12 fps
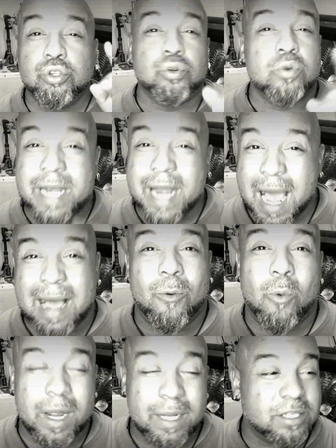You do
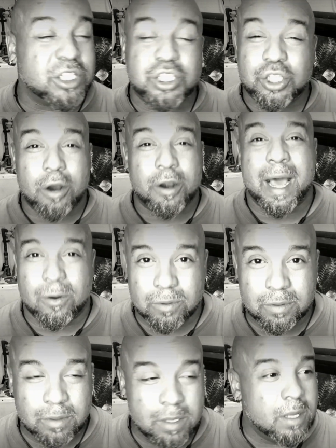not want to start out
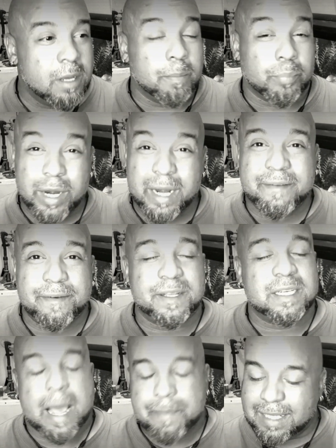breeding for fish.